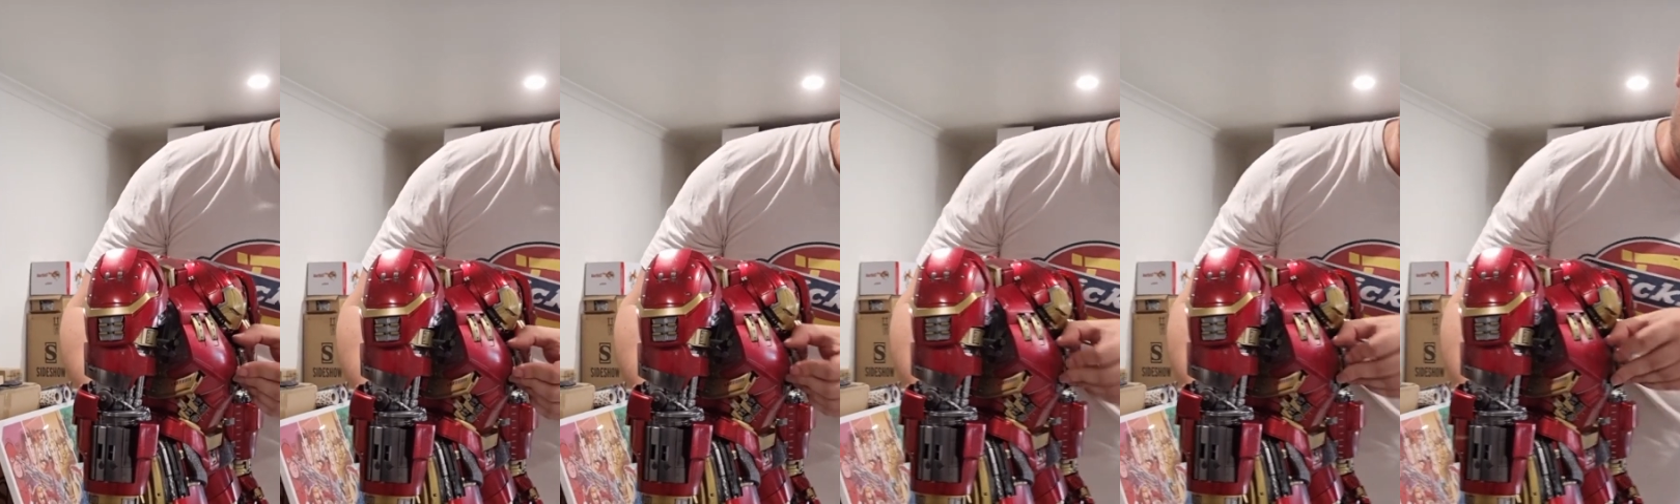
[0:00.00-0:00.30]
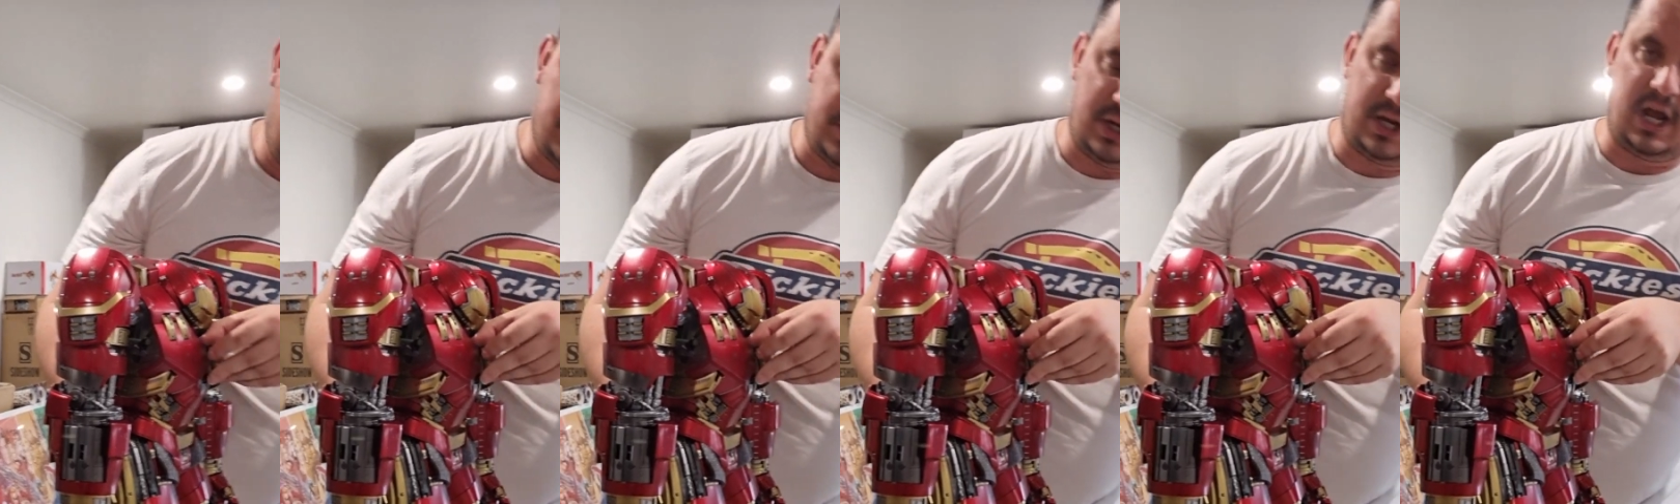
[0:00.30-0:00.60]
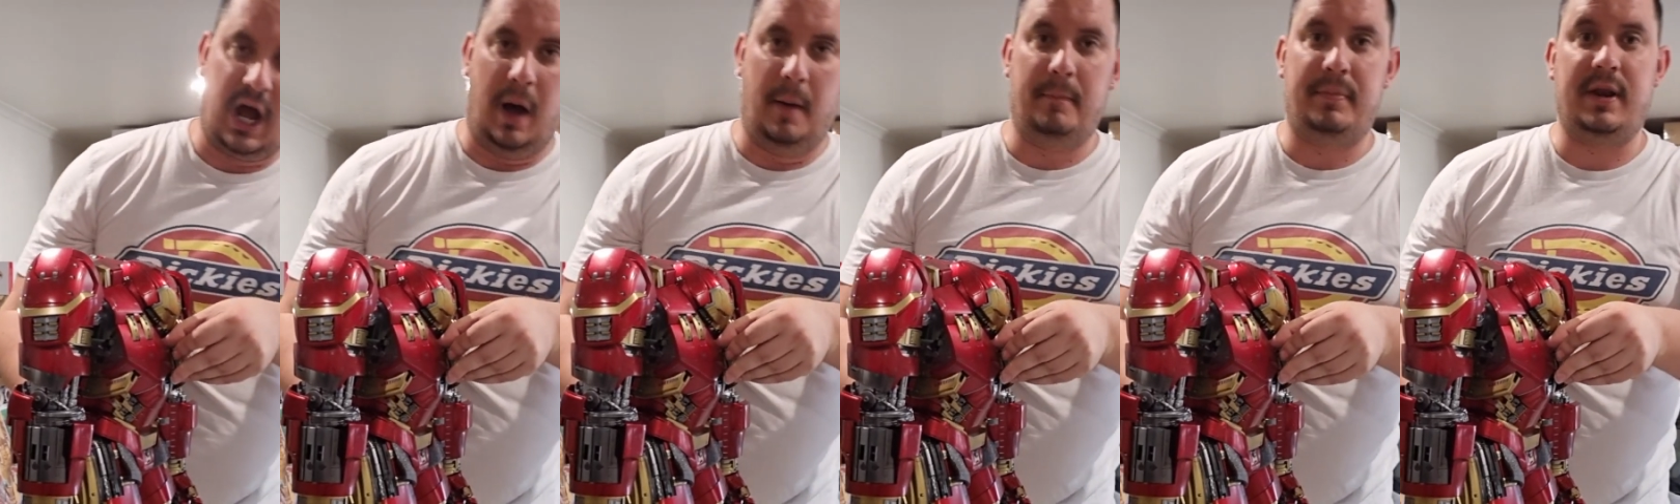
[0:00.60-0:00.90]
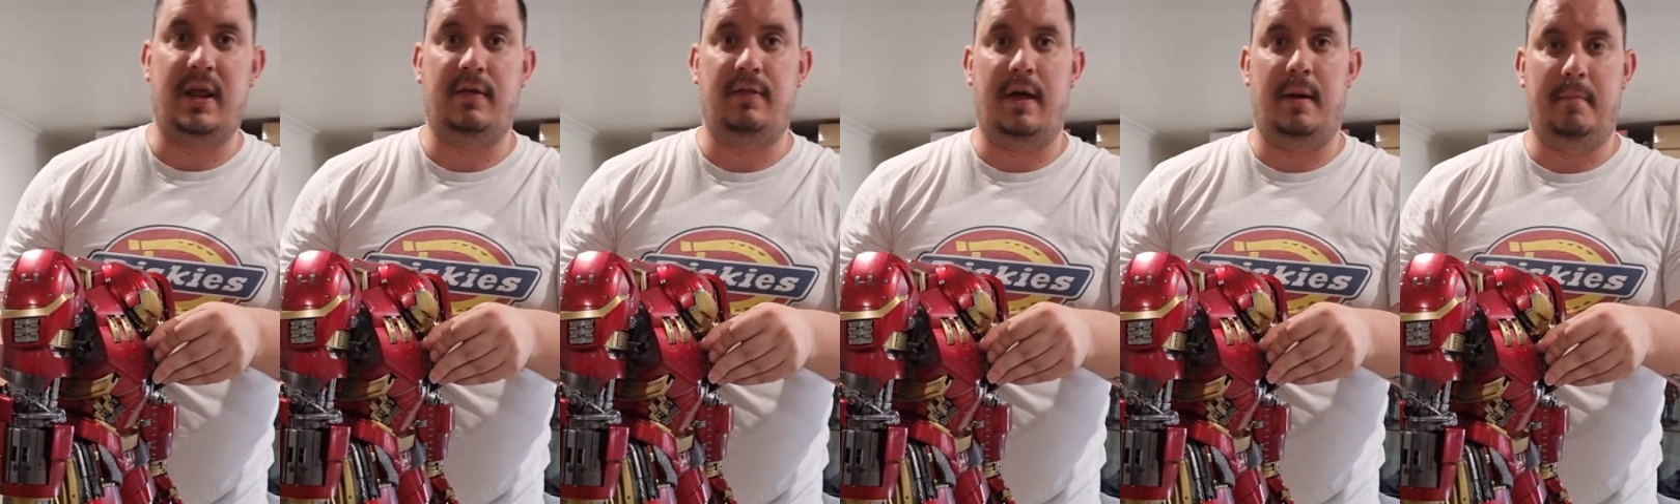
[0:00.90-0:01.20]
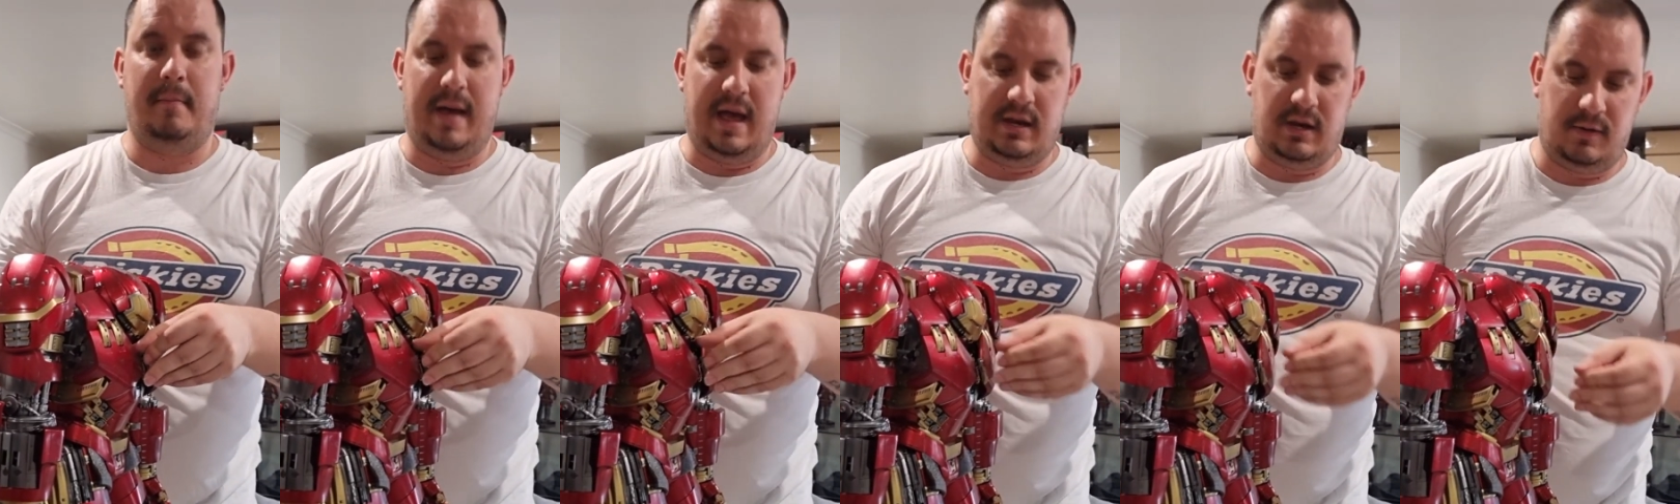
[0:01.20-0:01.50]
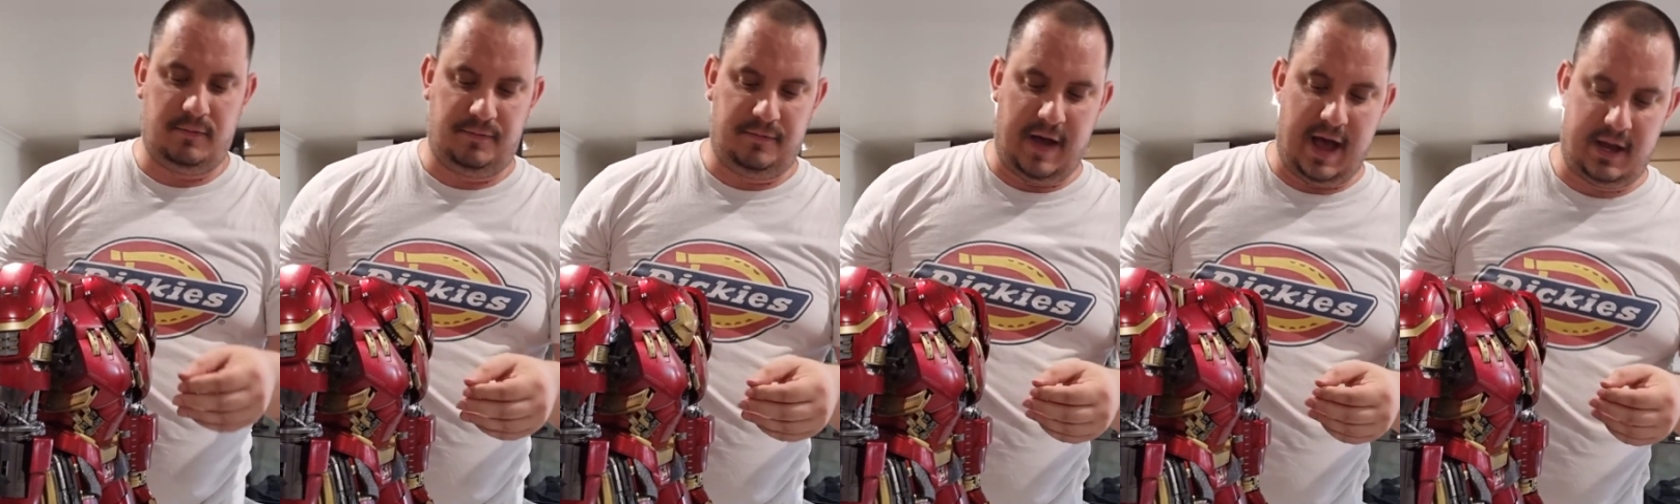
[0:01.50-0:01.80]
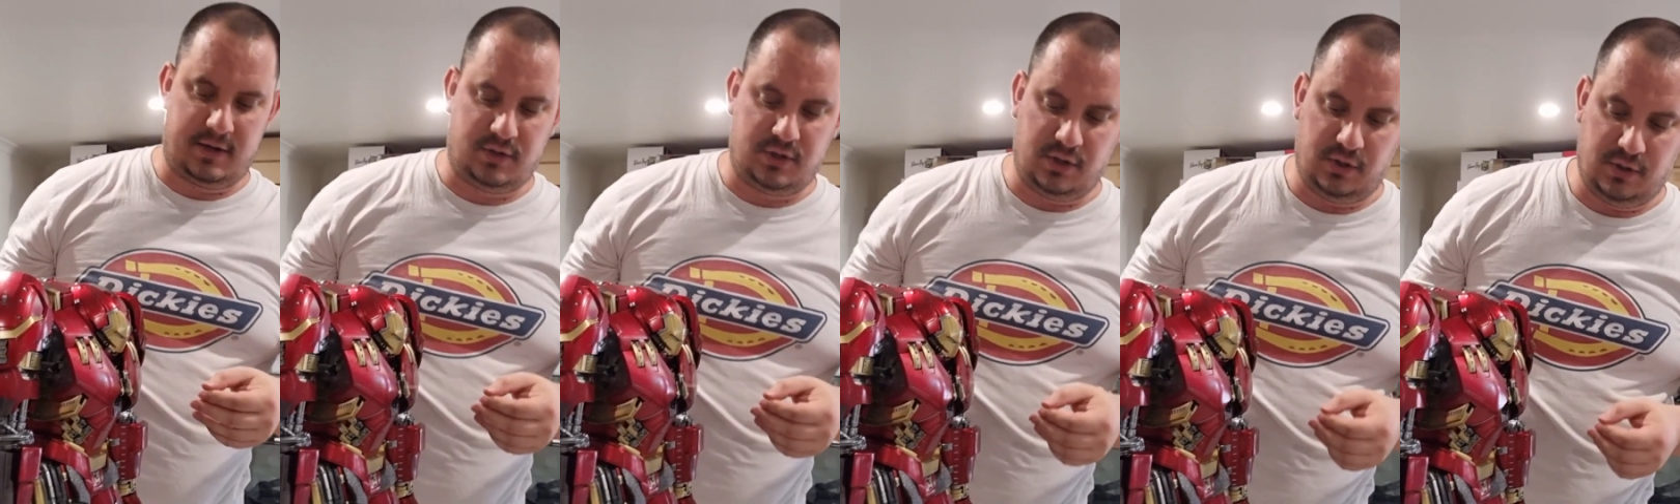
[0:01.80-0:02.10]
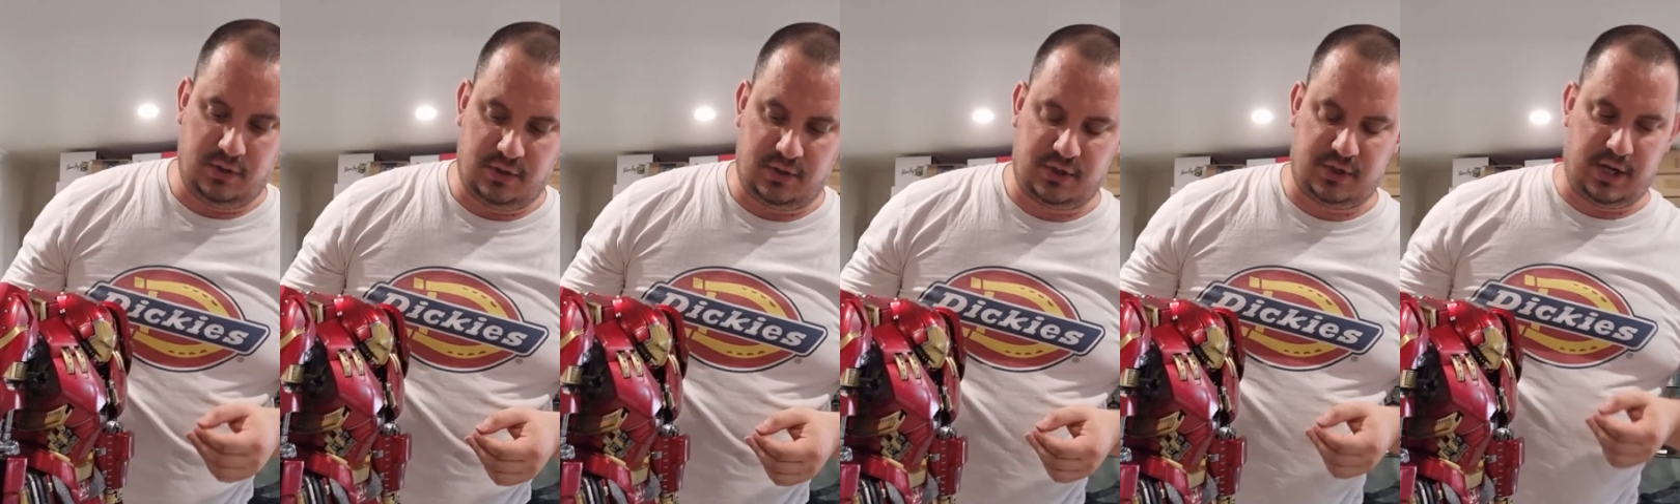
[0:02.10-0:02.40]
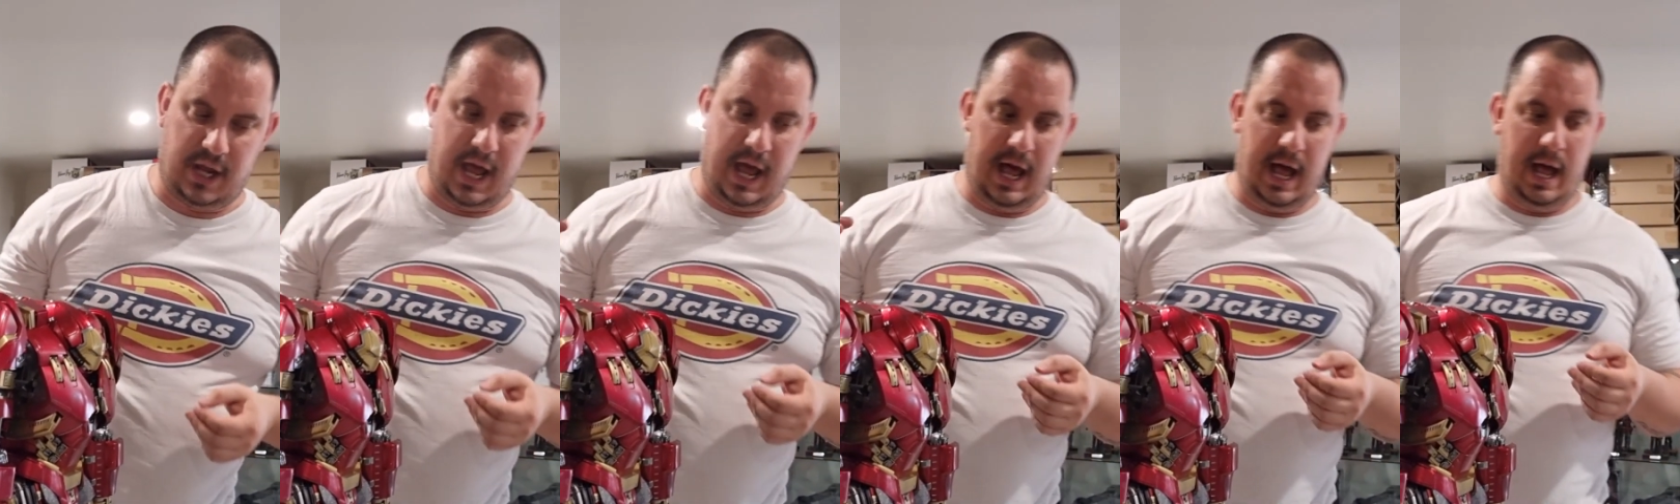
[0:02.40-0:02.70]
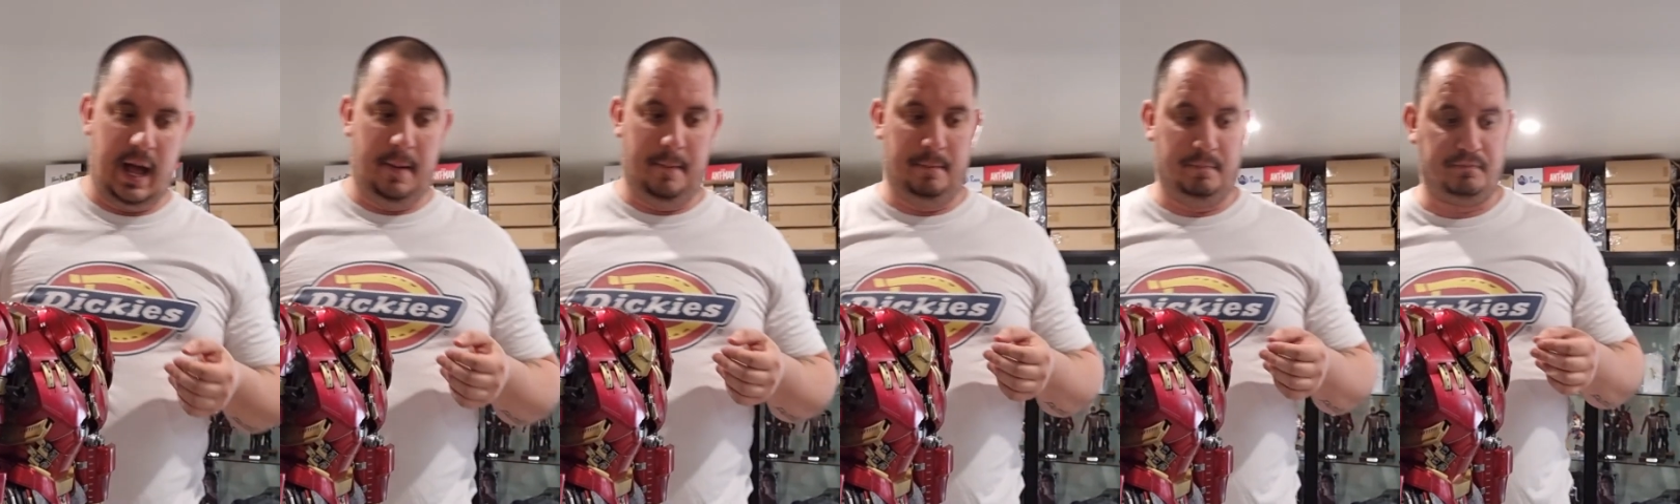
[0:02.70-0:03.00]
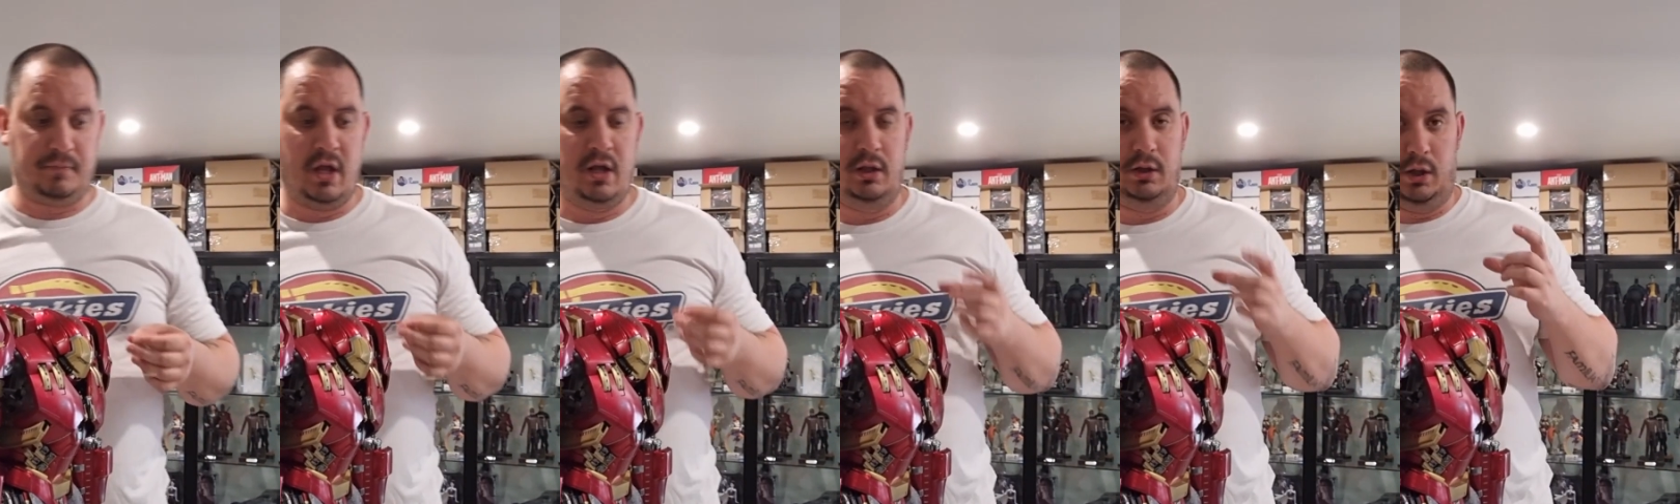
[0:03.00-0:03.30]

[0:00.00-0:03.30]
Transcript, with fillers: There is a company that manufactures um,